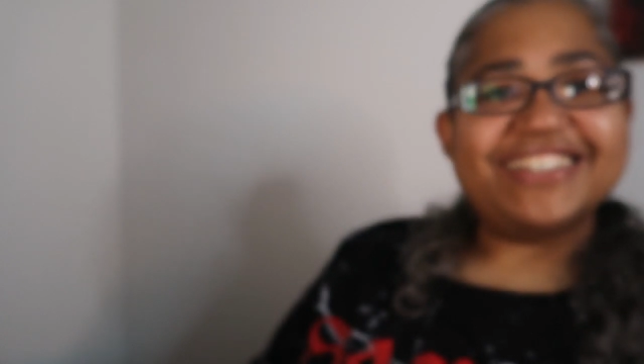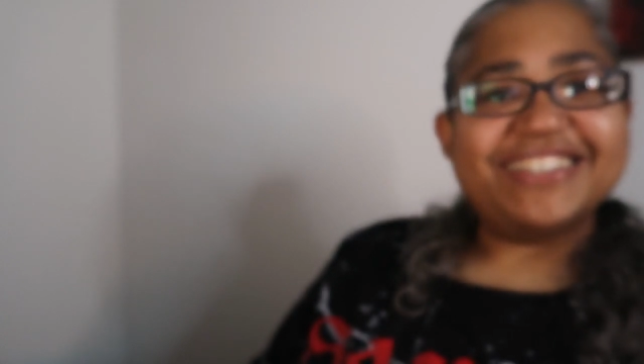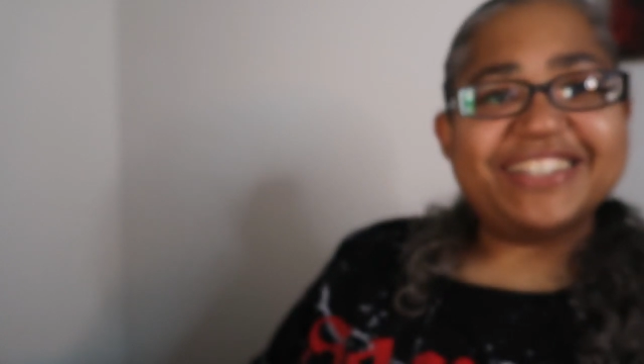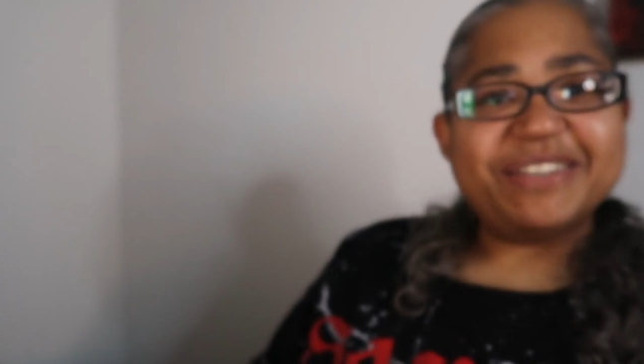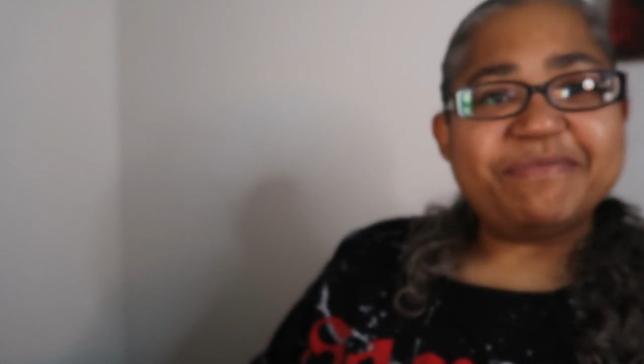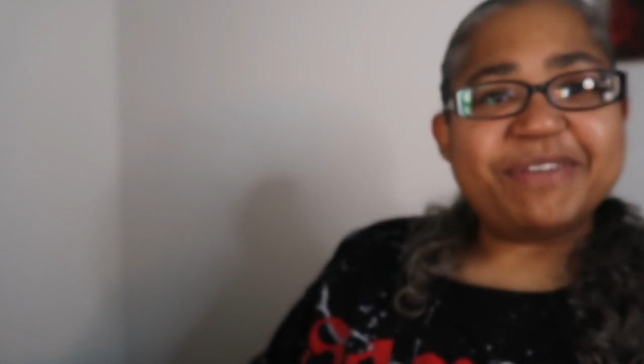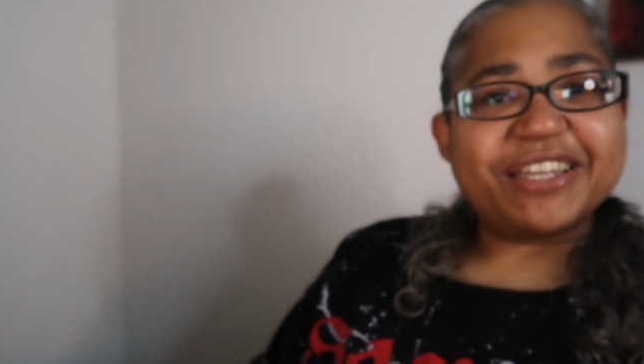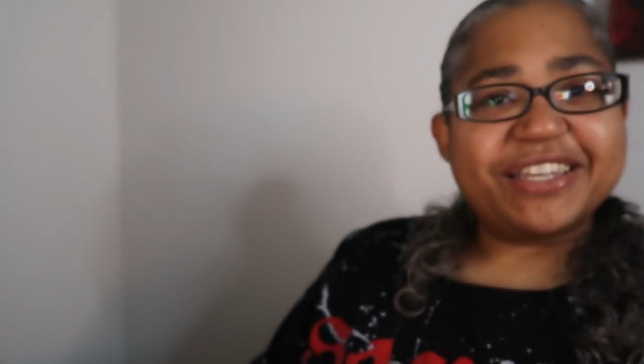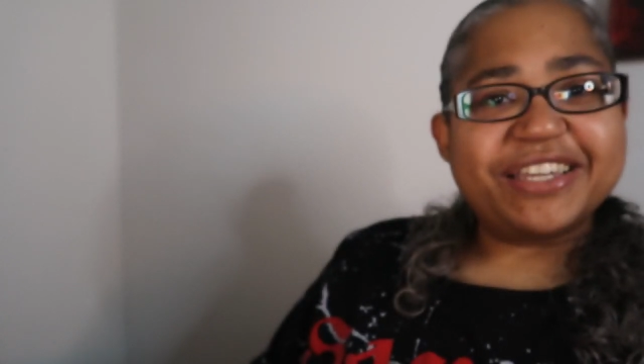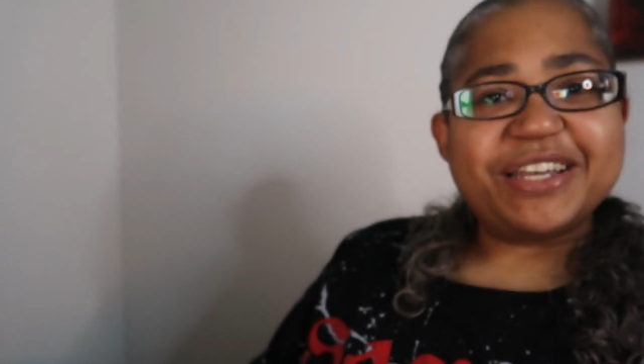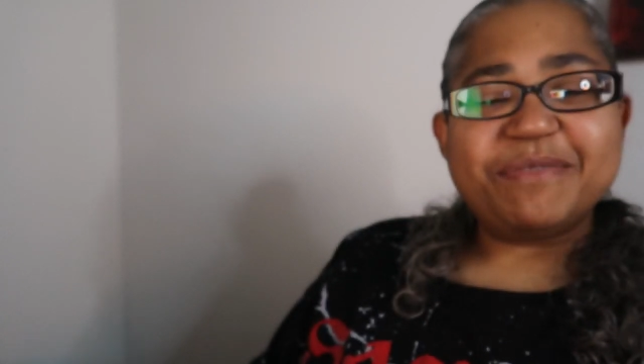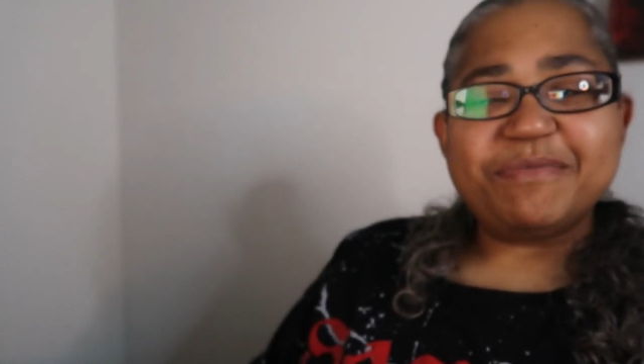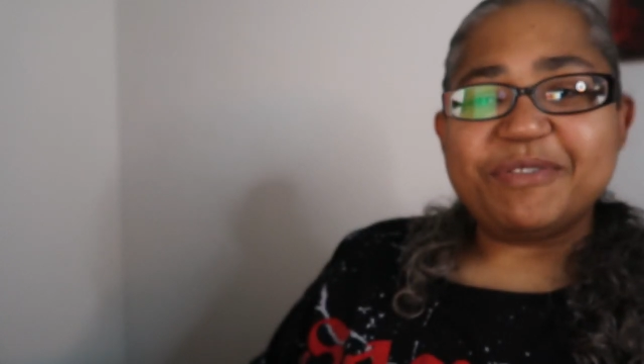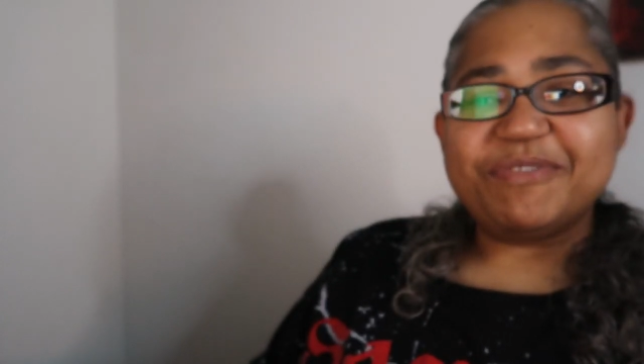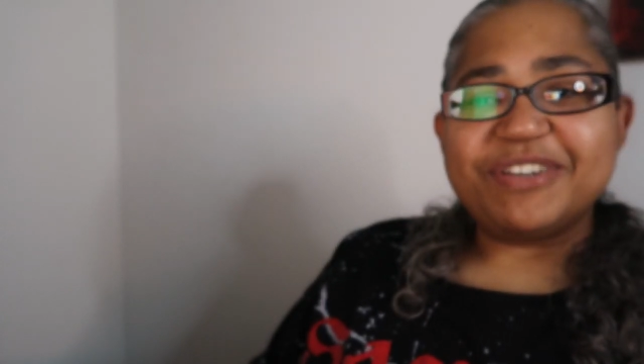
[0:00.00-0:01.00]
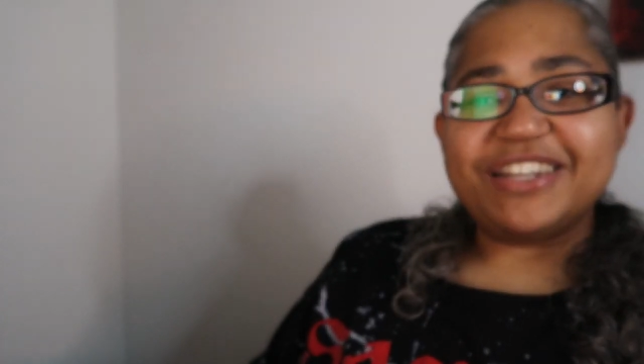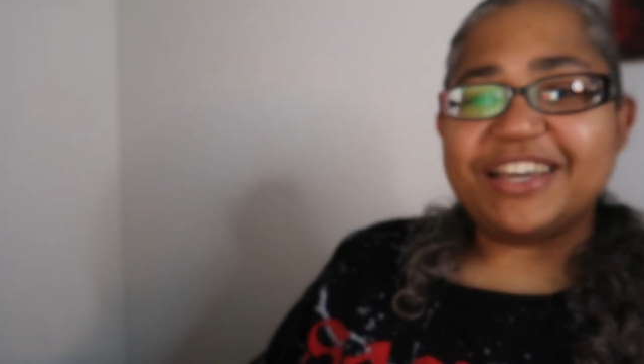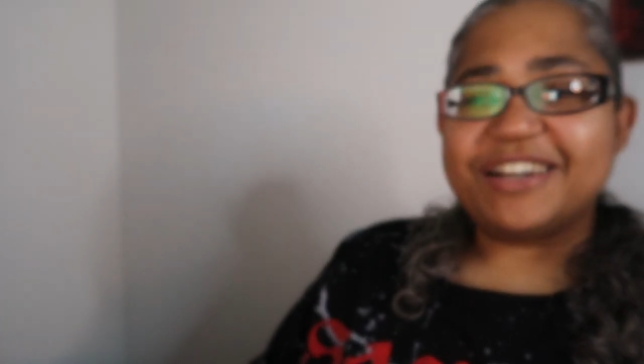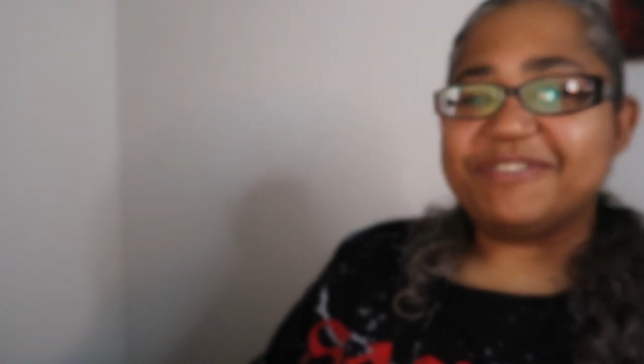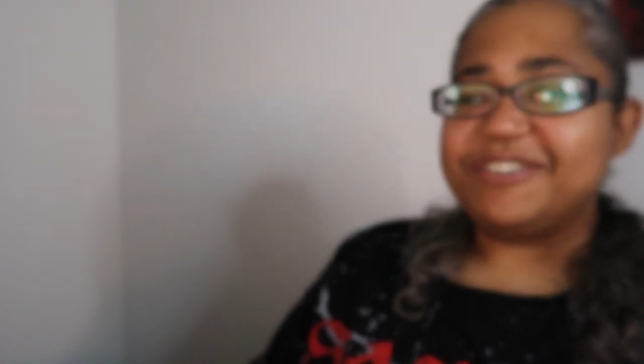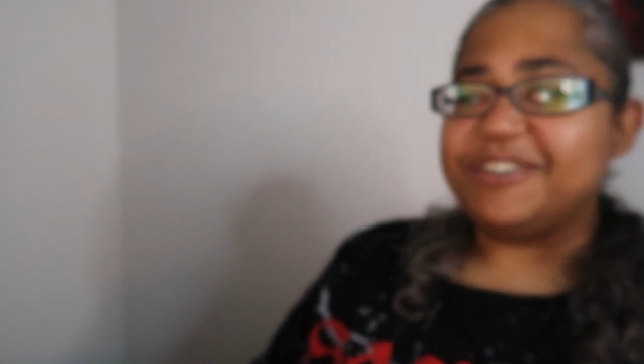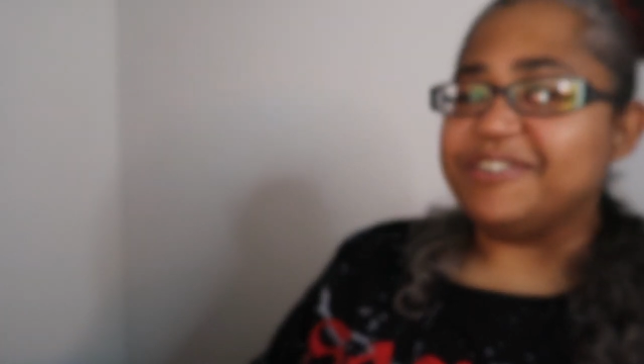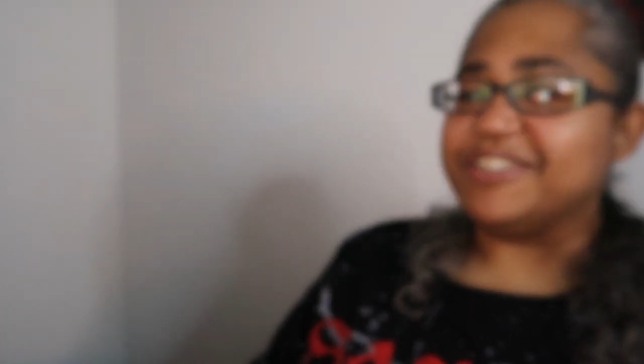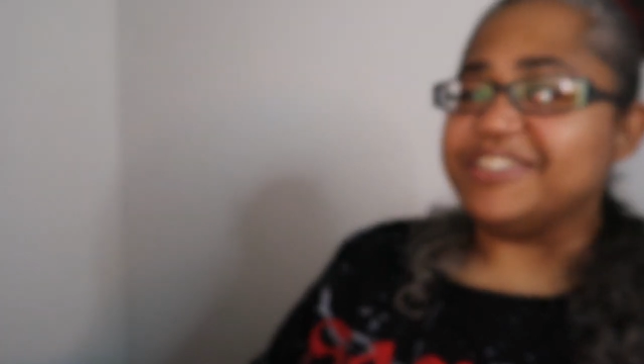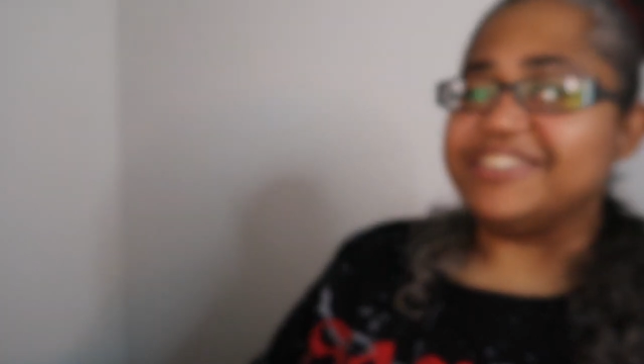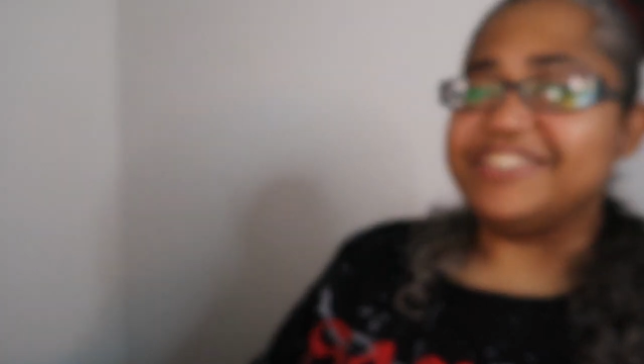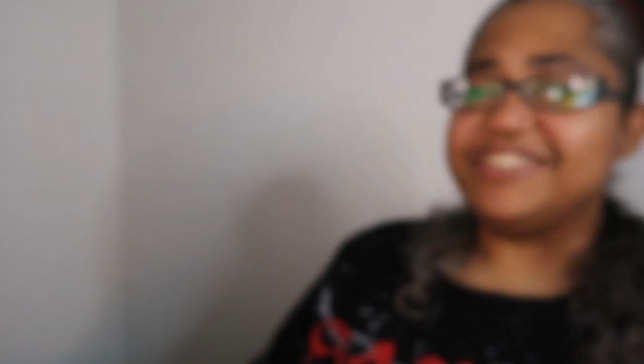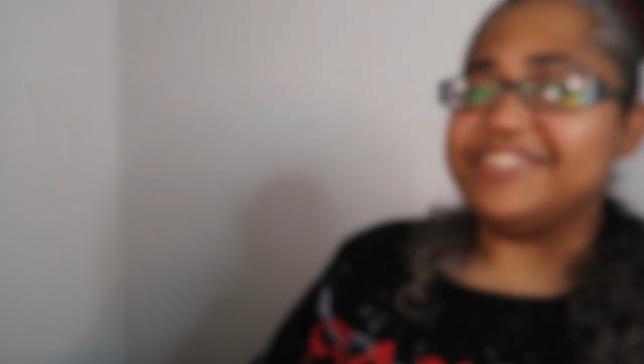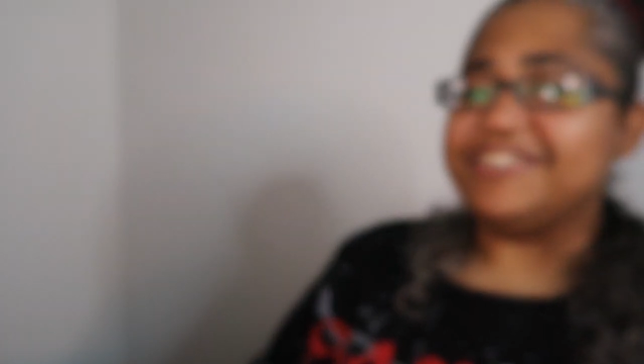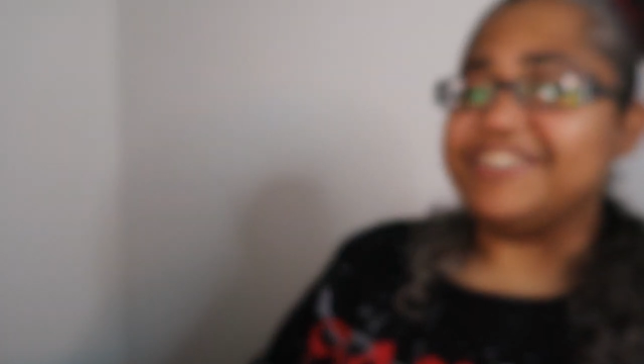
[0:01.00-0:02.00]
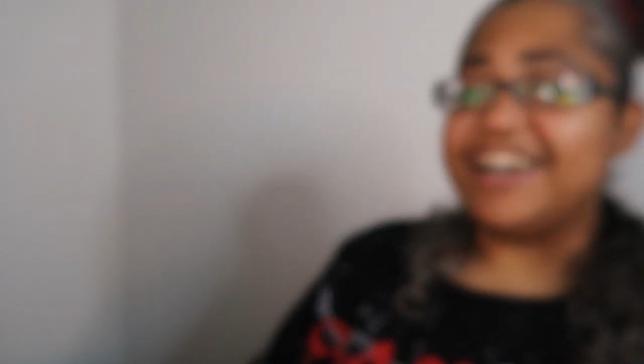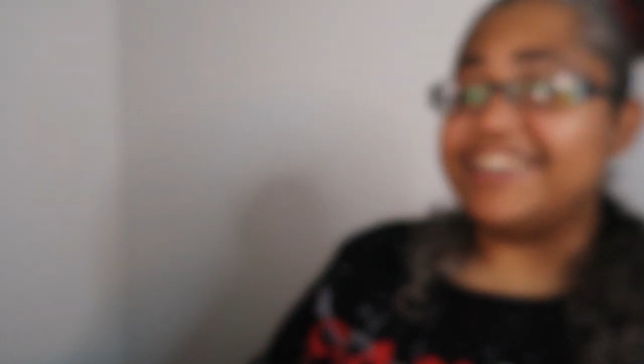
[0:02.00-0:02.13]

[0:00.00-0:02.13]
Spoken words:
And then my camera went out of focus too.